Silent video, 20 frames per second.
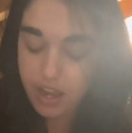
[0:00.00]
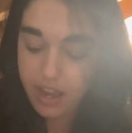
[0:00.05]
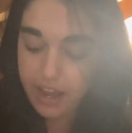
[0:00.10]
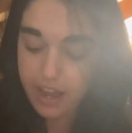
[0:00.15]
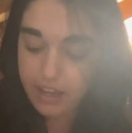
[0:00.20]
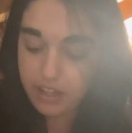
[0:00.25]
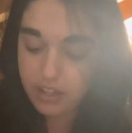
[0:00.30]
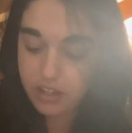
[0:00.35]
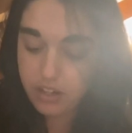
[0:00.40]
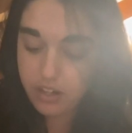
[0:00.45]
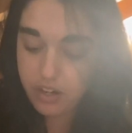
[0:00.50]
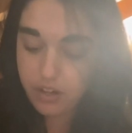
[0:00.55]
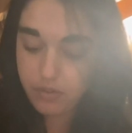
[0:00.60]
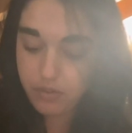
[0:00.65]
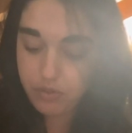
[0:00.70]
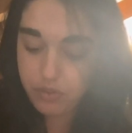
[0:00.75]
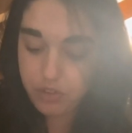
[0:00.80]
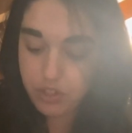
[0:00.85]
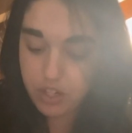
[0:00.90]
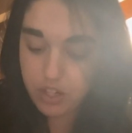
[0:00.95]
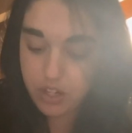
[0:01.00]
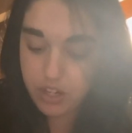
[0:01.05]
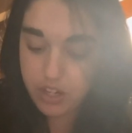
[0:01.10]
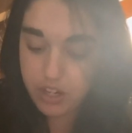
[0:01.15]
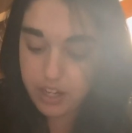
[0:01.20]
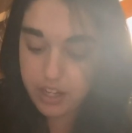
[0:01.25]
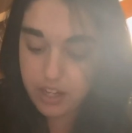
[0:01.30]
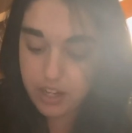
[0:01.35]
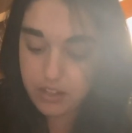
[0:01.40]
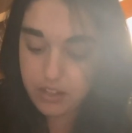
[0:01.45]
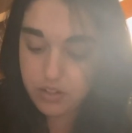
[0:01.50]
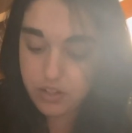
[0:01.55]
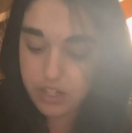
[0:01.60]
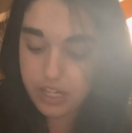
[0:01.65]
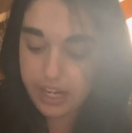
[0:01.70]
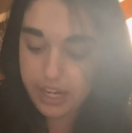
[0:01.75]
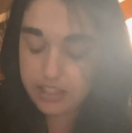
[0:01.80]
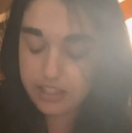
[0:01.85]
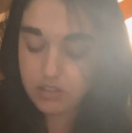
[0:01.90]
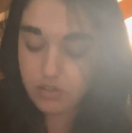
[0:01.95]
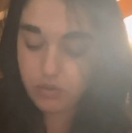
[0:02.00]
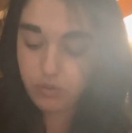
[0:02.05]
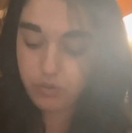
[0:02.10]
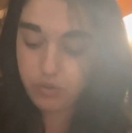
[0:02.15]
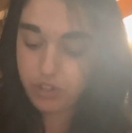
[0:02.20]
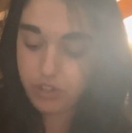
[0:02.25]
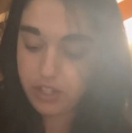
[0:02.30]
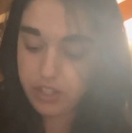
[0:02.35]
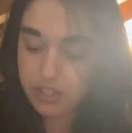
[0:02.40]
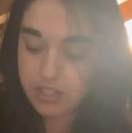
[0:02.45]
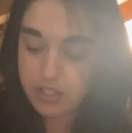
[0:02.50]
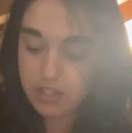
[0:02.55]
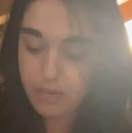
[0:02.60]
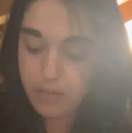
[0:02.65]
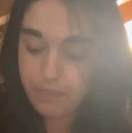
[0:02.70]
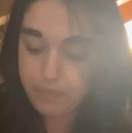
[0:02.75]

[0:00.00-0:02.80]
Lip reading: anger, fear, and other negative feelings.